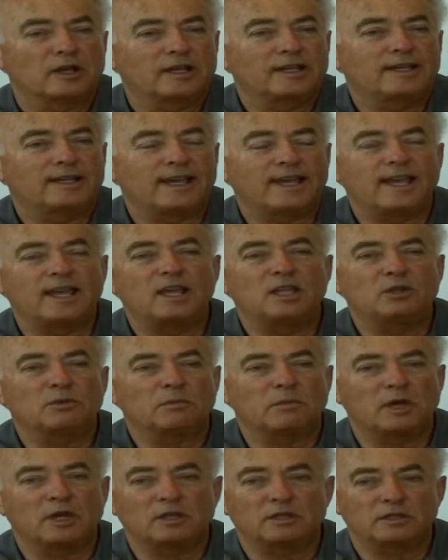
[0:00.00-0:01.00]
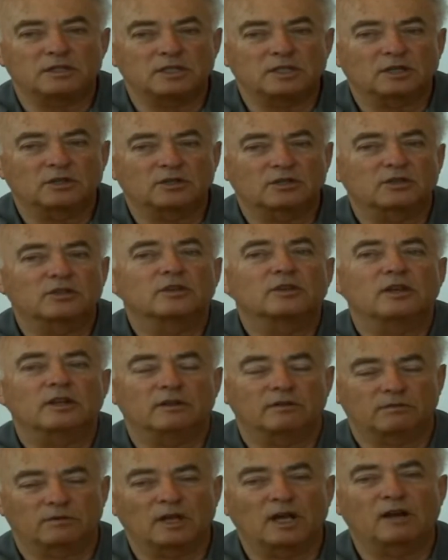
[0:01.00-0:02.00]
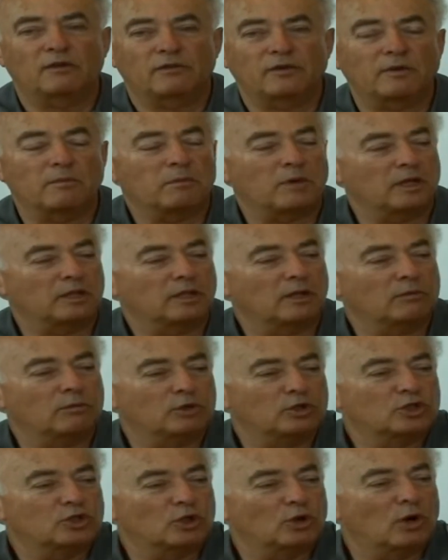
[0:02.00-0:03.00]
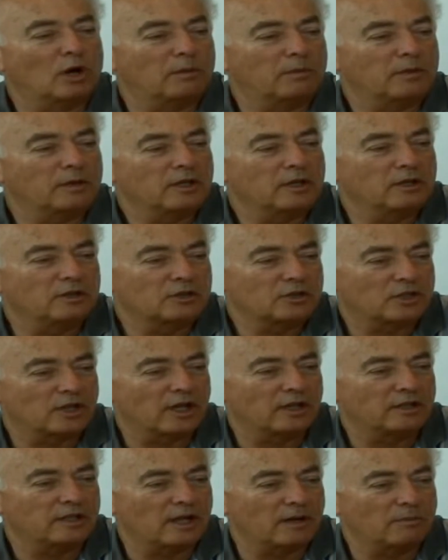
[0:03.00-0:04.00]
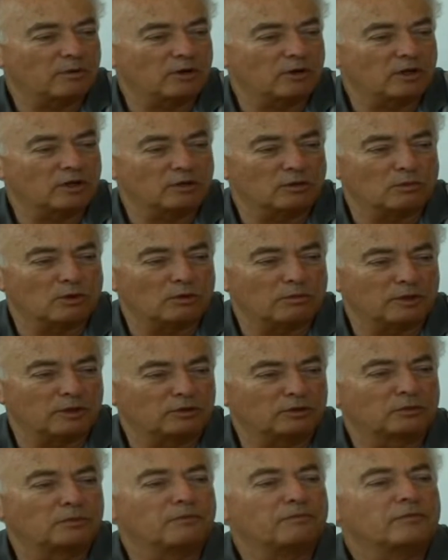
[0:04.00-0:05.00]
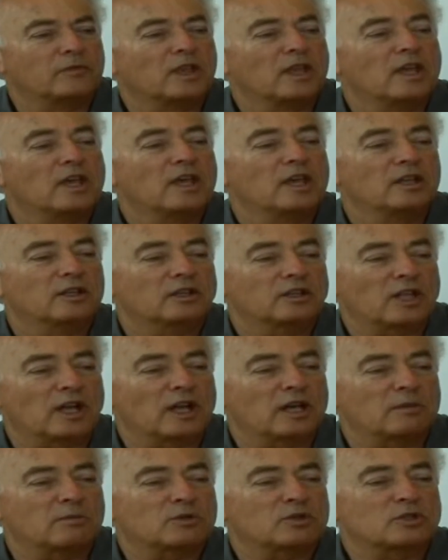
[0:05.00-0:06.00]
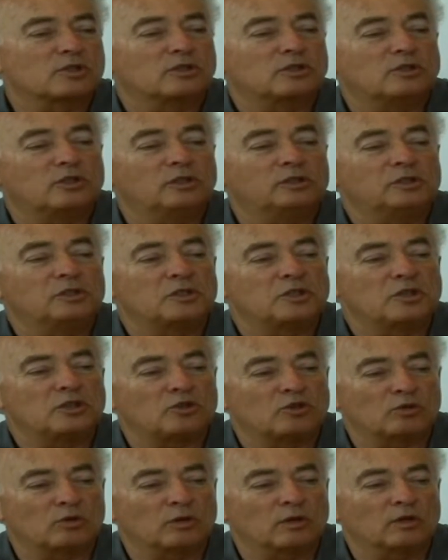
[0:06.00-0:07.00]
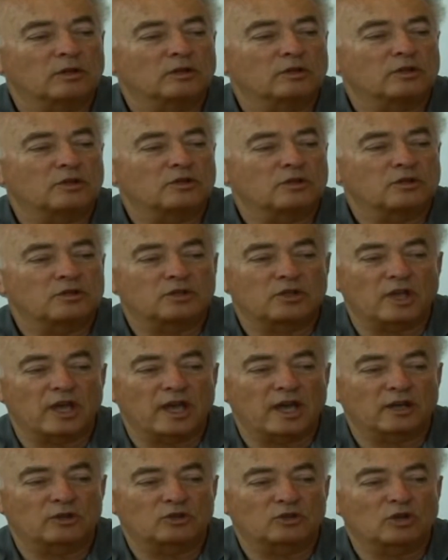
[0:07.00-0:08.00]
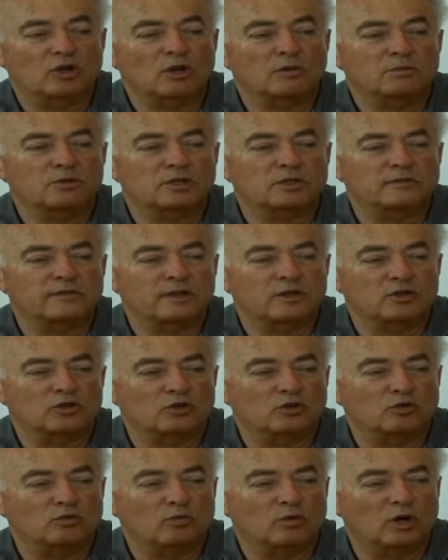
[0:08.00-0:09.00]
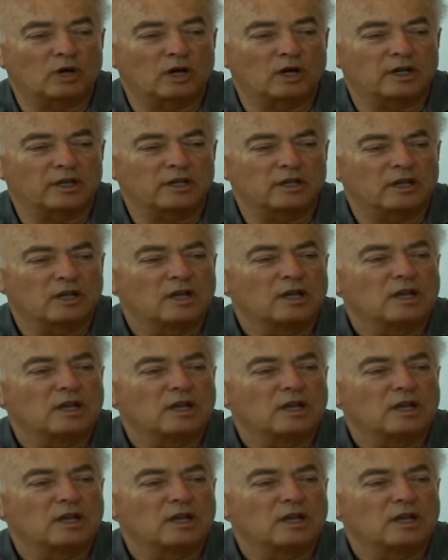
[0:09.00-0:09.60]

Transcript: gain matrix, and the alpha and beta will show up inside W in a moment, times the residual. This is the actual observation y